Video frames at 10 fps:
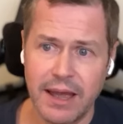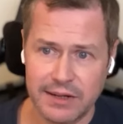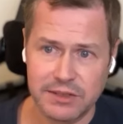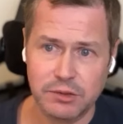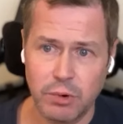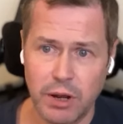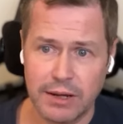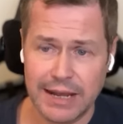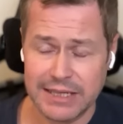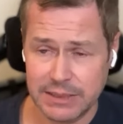extra
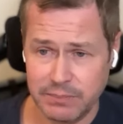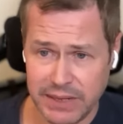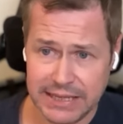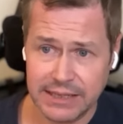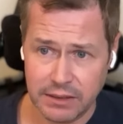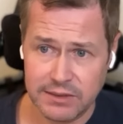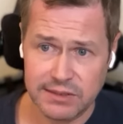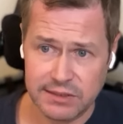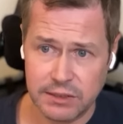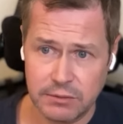work actually
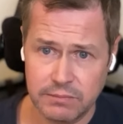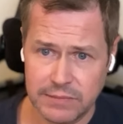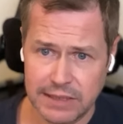penalizes you.